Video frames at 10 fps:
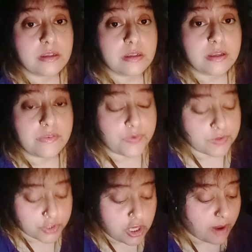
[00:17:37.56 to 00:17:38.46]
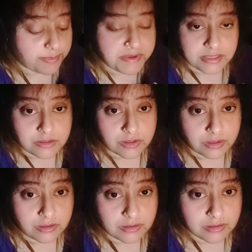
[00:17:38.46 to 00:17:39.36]
if you stop messaging,
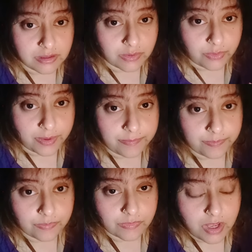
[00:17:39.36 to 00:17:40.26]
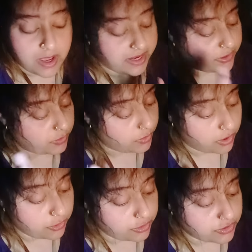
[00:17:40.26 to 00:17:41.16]
okay, and you are
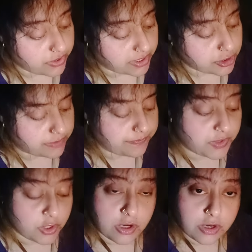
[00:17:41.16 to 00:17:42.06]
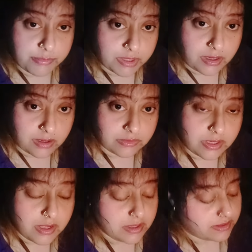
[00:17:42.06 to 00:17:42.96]
on your direction, you're not coming out,
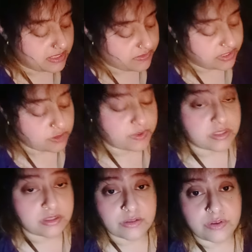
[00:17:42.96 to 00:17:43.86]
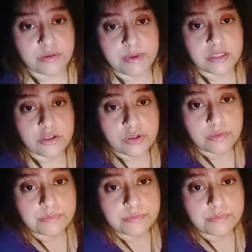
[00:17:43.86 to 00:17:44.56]
that's when this person is going to message you.